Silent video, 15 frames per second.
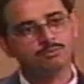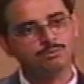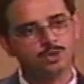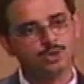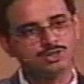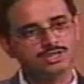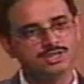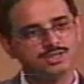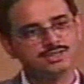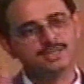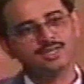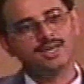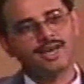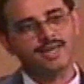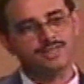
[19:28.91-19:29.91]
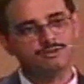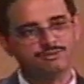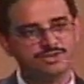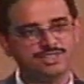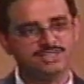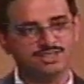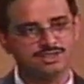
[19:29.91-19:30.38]
process, and the
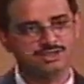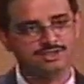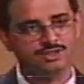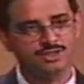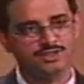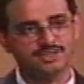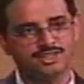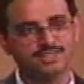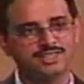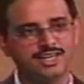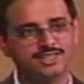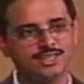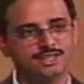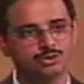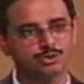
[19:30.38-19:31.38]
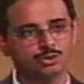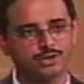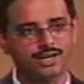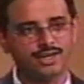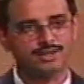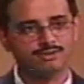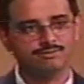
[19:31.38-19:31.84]
features or the design that you
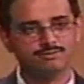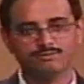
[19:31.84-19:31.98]
look at.